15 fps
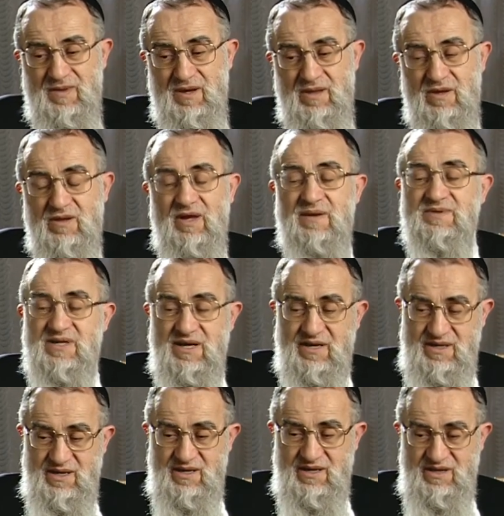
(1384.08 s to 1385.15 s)
No, no, I'm sorry.
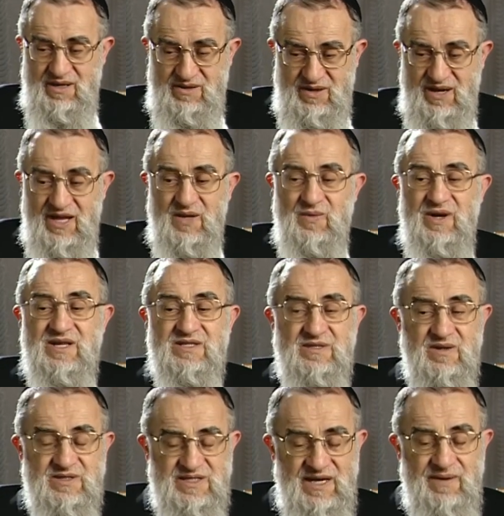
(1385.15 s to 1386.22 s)
Anyway,
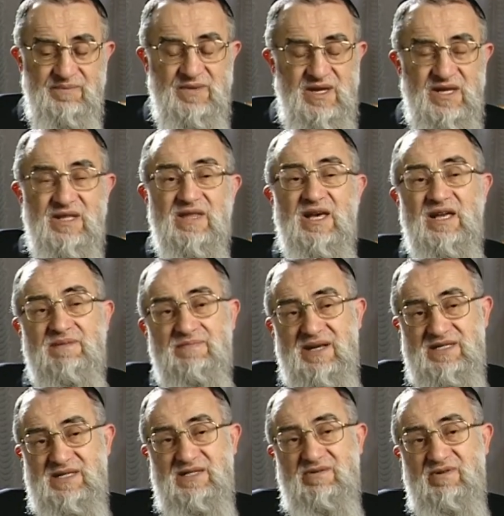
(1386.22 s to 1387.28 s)
so some Yidden ate
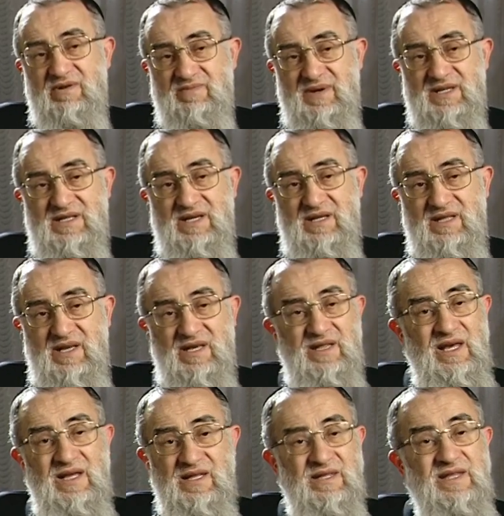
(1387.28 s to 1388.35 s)
matzahs during Pesach. They,
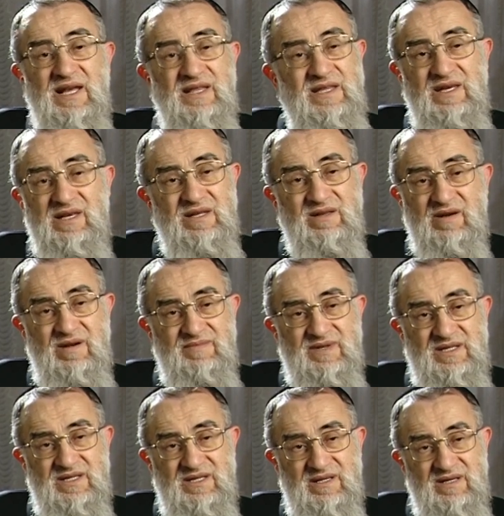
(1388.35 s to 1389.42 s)
they did not eat
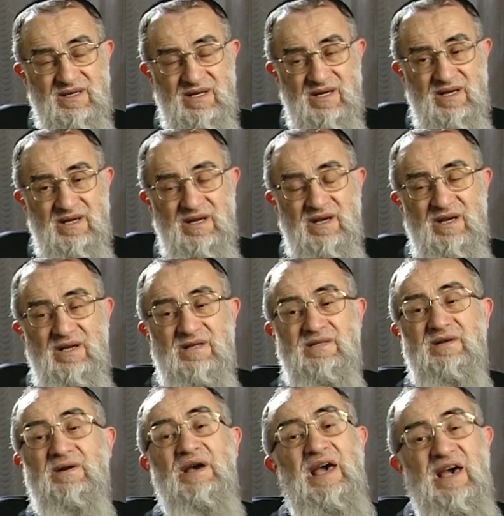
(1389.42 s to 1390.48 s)
chametz.
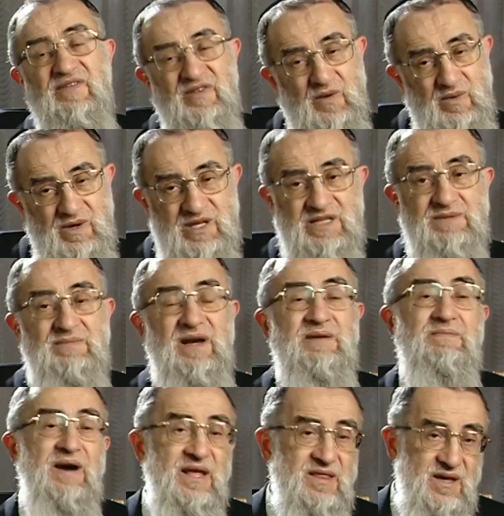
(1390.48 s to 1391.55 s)
So afterwards, my
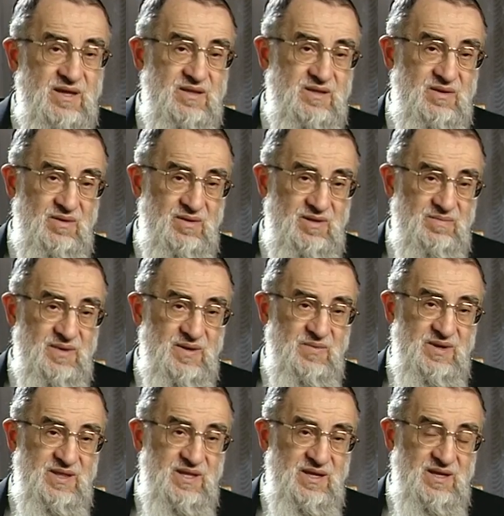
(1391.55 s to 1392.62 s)
mother told me
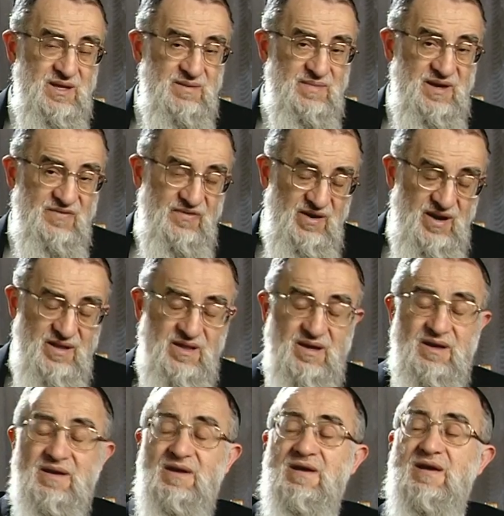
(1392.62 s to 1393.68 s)
what, and my
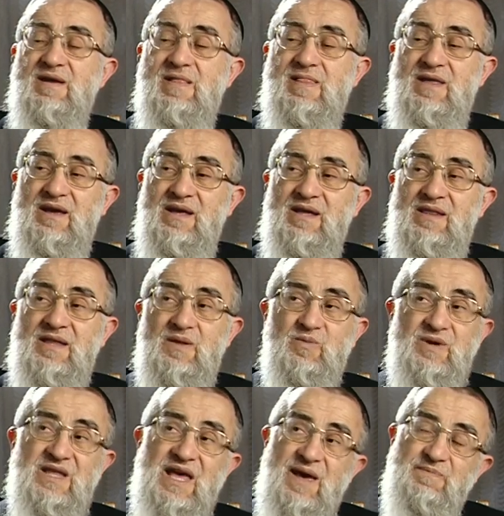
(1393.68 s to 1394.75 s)
father, that
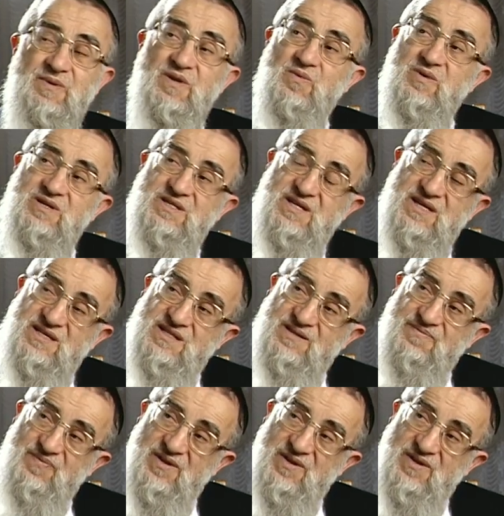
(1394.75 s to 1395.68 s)
what happened was this.